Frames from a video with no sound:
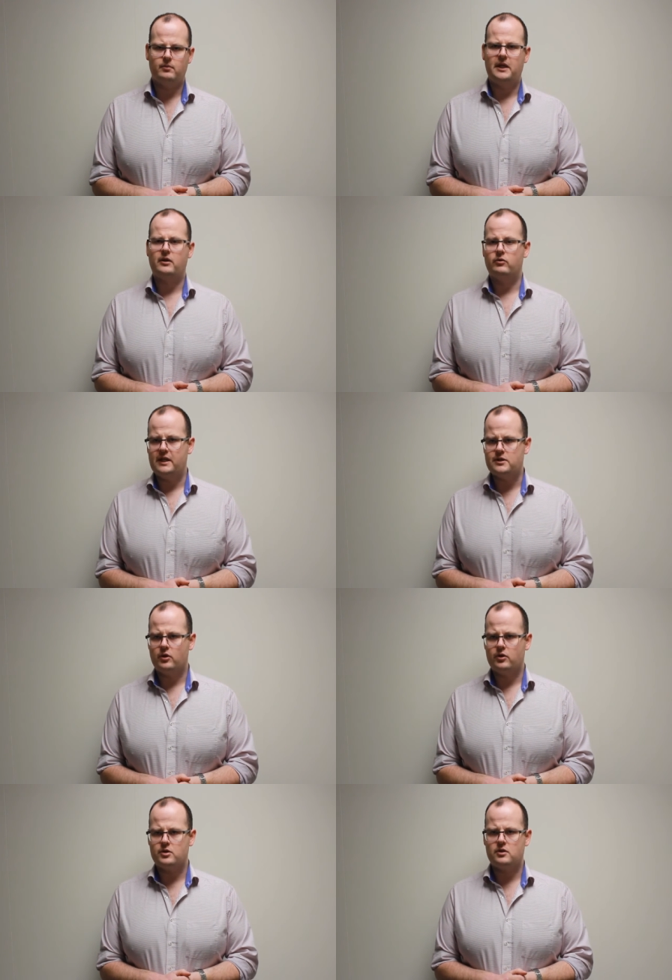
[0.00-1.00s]
being
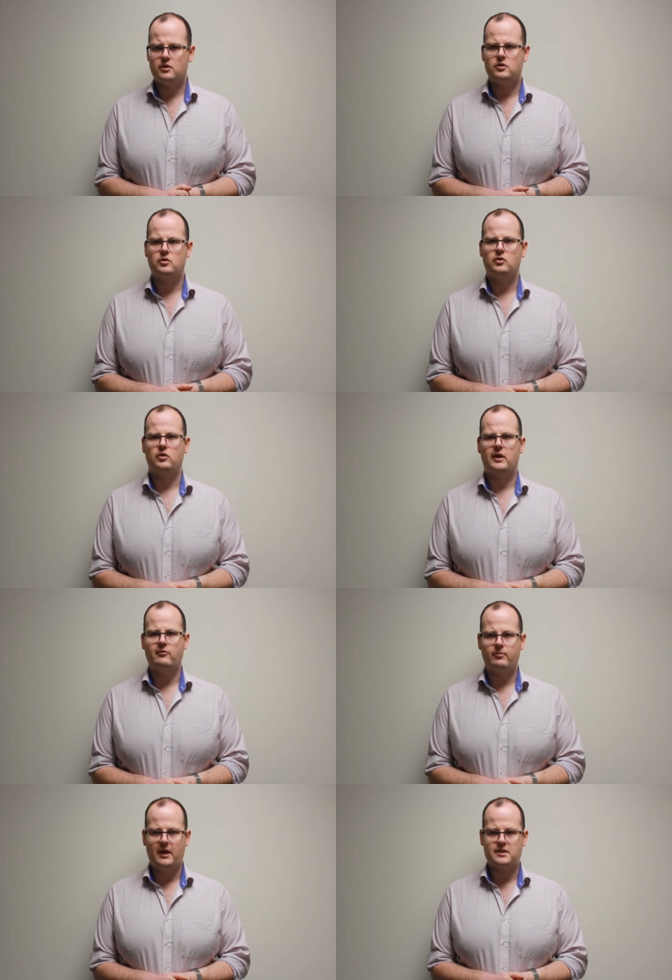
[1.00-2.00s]
researched to
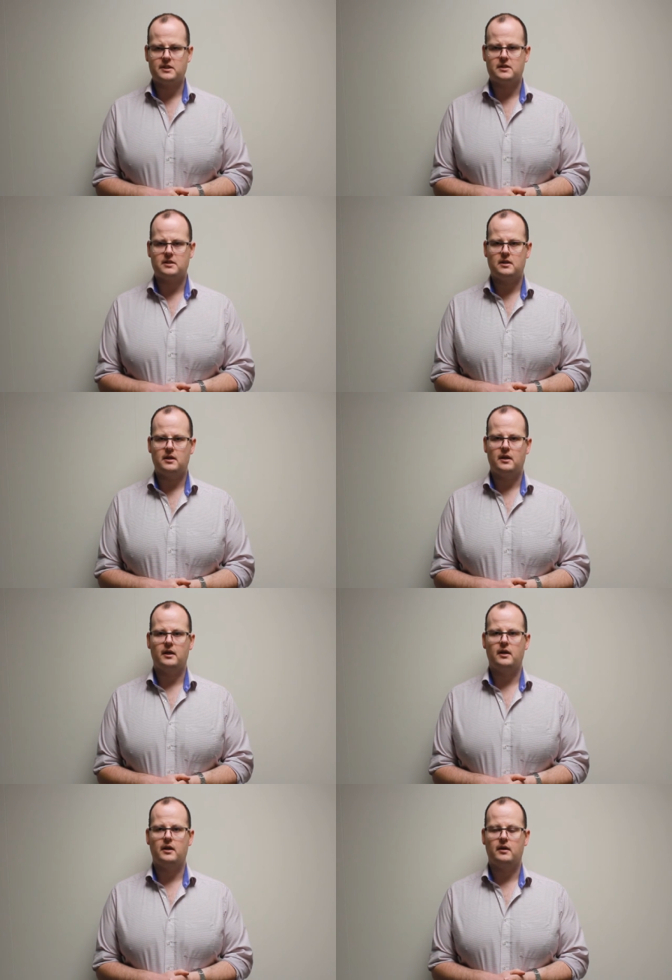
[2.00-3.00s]
give patients
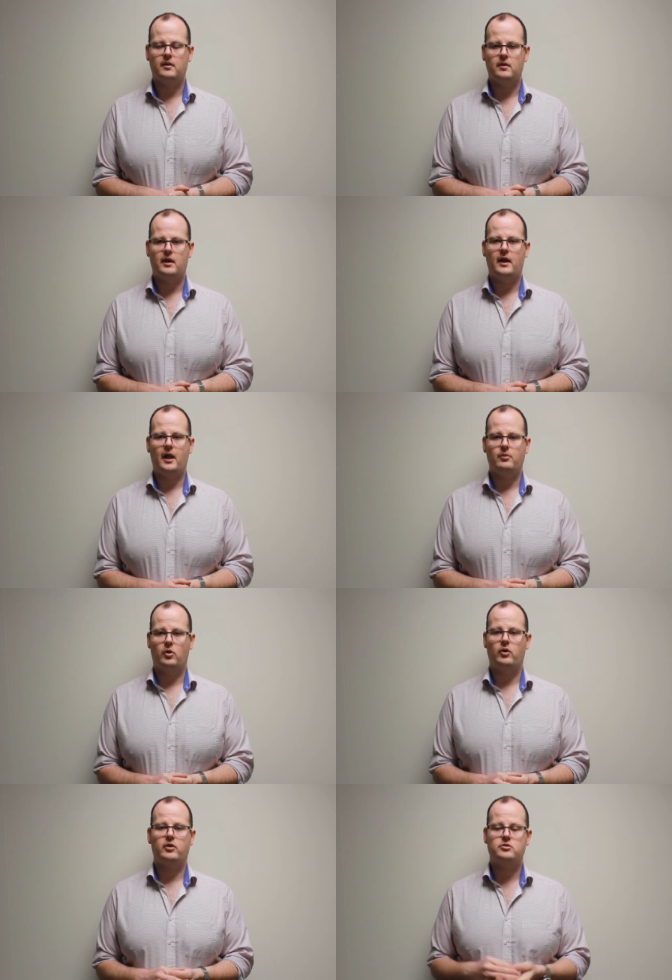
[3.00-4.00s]
help
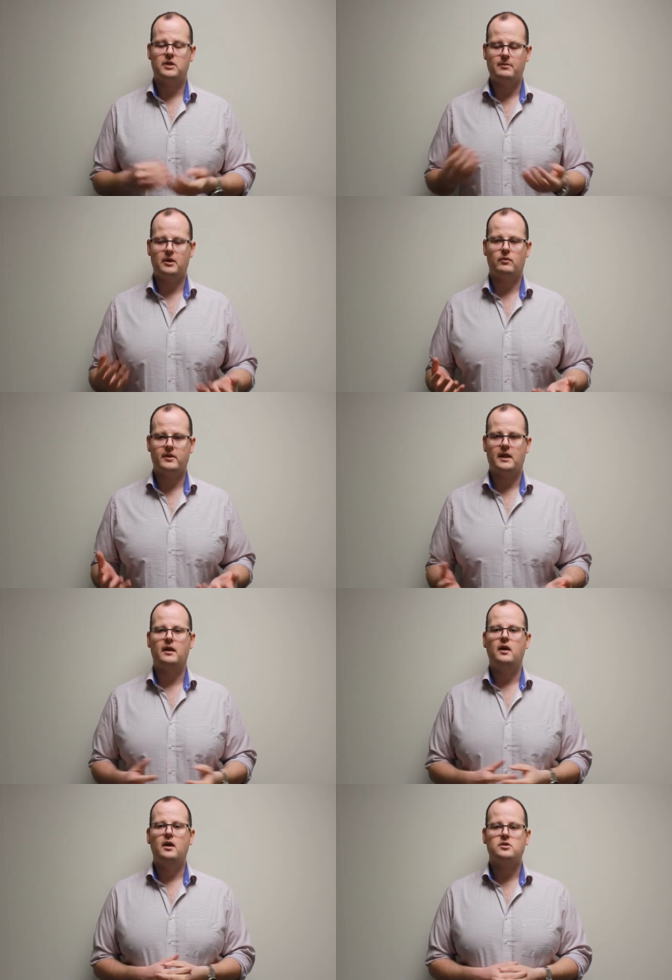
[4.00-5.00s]
or treatment within